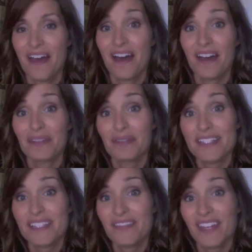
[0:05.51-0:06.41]
On a
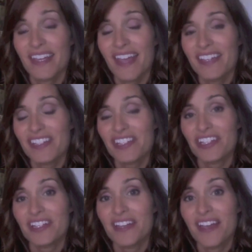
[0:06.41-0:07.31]
recent
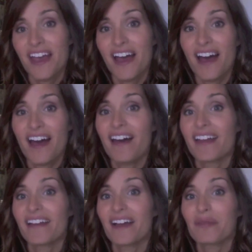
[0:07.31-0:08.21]
vacation,
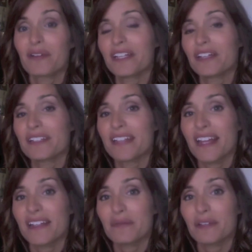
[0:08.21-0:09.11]
I got pretty
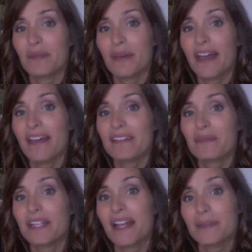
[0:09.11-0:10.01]
irritated with my
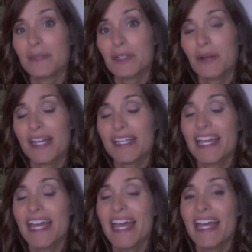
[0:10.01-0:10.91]
sweet husband, Craig.
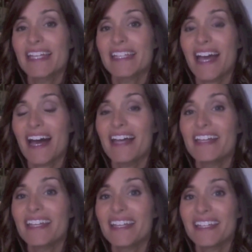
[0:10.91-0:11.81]
Yeah,
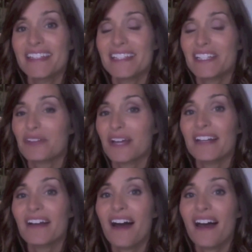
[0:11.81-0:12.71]
he's a
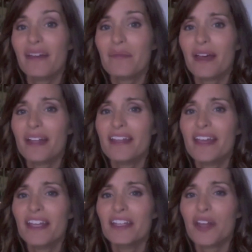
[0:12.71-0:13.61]
great guy, but
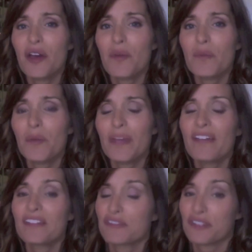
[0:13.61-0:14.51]
we
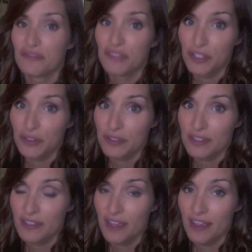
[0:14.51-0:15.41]
have different
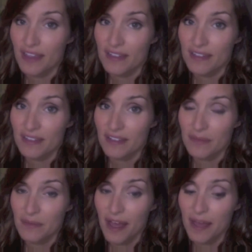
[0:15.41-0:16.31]
views, and
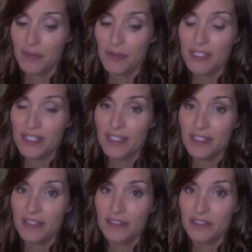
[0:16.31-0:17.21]
I'm
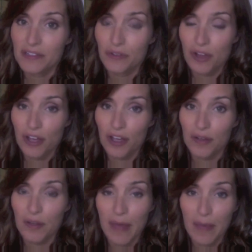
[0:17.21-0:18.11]
pretty
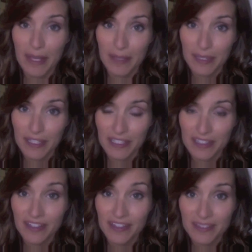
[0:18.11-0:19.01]
strong about my
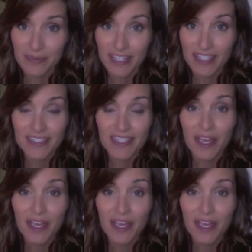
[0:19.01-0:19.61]
opinions on some things.